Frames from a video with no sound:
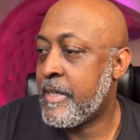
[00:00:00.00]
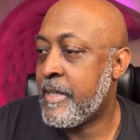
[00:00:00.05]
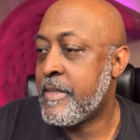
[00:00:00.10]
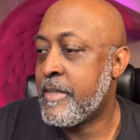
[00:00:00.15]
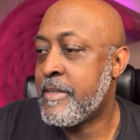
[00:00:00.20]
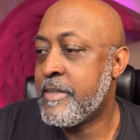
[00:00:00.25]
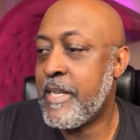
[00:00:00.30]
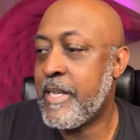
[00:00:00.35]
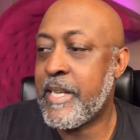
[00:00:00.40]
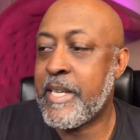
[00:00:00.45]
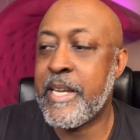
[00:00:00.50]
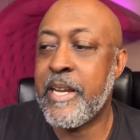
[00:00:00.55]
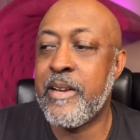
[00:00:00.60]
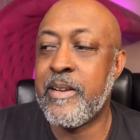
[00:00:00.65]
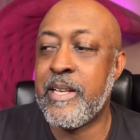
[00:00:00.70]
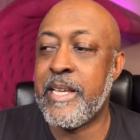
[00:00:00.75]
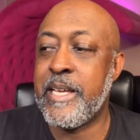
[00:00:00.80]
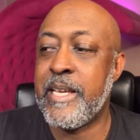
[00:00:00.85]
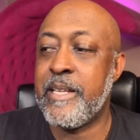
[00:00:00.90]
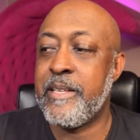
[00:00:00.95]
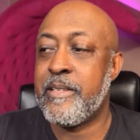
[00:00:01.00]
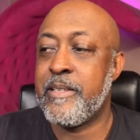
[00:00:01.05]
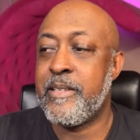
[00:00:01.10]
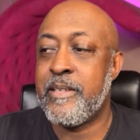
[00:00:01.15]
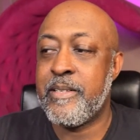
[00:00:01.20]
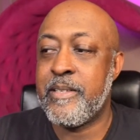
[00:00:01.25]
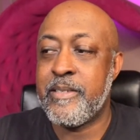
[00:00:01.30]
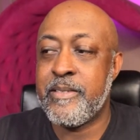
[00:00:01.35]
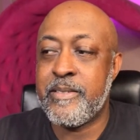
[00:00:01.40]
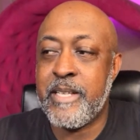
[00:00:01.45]
Take care, Lynn.
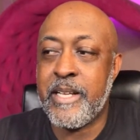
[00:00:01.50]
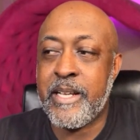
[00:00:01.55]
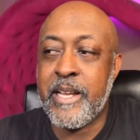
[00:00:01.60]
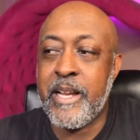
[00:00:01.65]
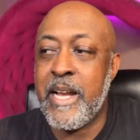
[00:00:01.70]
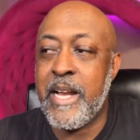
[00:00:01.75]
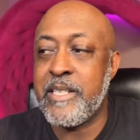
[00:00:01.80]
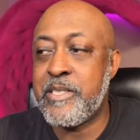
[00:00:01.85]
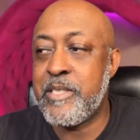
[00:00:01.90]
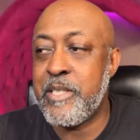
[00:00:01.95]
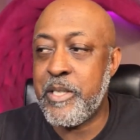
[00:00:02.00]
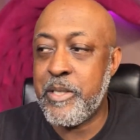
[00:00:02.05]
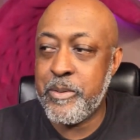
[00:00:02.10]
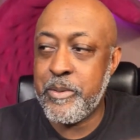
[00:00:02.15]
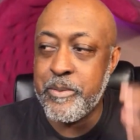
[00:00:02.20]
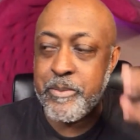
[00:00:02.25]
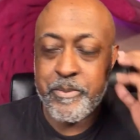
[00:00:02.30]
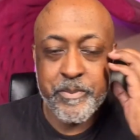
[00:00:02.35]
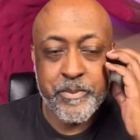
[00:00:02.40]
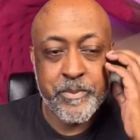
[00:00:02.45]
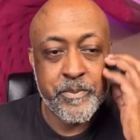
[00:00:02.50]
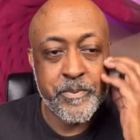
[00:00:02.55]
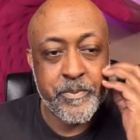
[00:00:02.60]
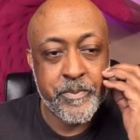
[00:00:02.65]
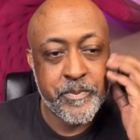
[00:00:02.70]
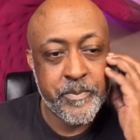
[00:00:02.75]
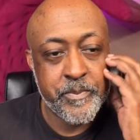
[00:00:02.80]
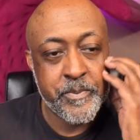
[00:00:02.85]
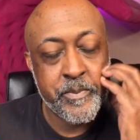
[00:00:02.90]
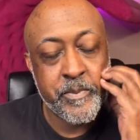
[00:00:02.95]
Take care. I see you.
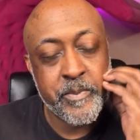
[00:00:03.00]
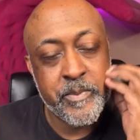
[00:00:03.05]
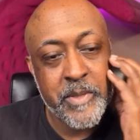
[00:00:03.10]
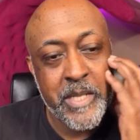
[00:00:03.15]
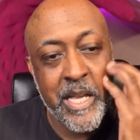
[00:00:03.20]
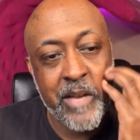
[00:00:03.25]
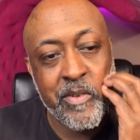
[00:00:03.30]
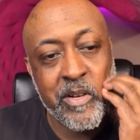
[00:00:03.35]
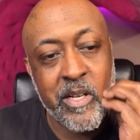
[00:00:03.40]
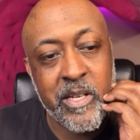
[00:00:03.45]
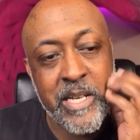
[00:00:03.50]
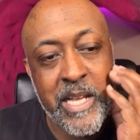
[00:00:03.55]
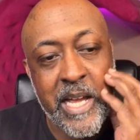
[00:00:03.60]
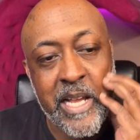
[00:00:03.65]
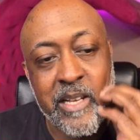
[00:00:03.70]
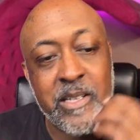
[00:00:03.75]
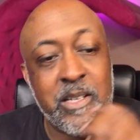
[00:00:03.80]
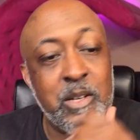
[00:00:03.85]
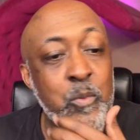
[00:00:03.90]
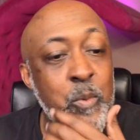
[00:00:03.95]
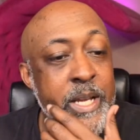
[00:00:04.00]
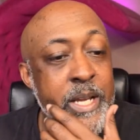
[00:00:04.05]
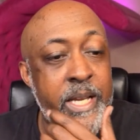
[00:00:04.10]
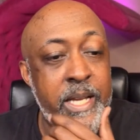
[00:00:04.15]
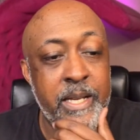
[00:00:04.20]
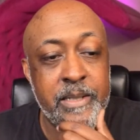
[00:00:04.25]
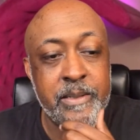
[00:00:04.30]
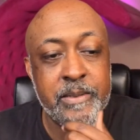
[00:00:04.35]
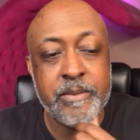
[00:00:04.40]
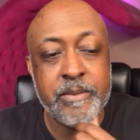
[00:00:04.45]
Have a good night. Good weekend.